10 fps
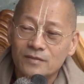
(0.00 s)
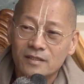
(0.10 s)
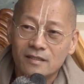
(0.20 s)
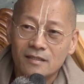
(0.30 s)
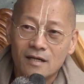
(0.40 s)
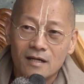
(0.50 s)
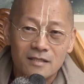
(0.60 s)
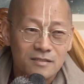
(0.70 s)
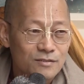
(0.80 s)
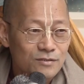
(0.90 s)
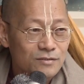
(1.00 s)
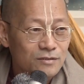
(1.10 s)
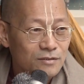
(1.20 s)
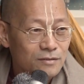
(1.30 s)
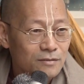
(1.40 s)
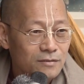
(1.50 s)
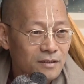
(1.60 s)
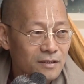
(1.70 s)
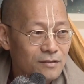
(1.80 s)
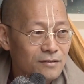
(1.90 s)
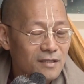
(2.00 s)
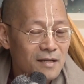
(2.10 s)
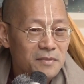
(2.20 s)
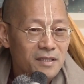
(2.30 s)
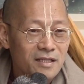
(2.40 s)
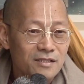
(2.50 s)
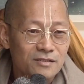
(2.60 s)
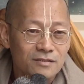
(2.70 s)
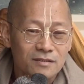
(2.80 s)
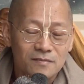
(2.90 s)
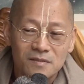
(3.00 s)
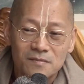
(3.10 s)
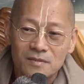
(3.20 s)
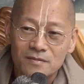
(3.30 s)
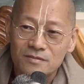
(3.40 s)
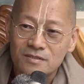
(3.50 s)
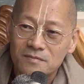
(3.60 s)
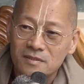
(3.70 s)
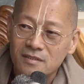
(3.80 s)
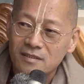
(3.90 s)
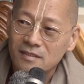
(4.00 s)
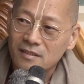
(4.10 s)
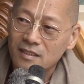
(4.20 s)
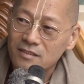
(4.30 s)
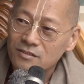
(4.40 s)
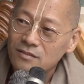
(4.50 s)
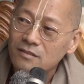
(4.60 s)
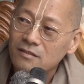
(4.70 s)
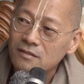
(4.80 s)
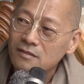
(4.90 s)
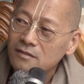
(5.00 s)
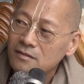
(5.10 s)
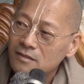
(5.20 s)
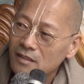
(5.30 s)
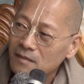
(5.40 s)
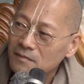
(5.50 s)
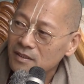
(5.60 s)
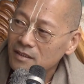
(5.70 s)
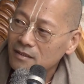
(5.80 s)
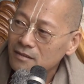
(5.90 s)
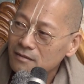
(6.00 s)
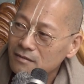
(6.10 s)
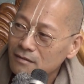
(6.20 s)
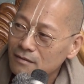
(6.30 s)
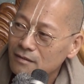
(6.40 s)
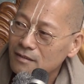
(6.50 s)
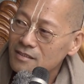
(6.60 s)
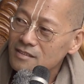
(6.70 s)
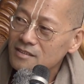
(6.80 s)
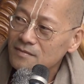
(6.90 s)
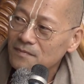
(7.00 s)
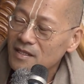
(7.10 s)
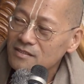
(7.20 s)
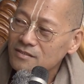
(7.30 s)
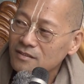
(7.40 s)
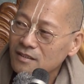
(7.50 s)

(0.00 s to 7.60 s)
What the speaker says: within our hearts due to the contamination of the modes of material nature, namely goodness, passion,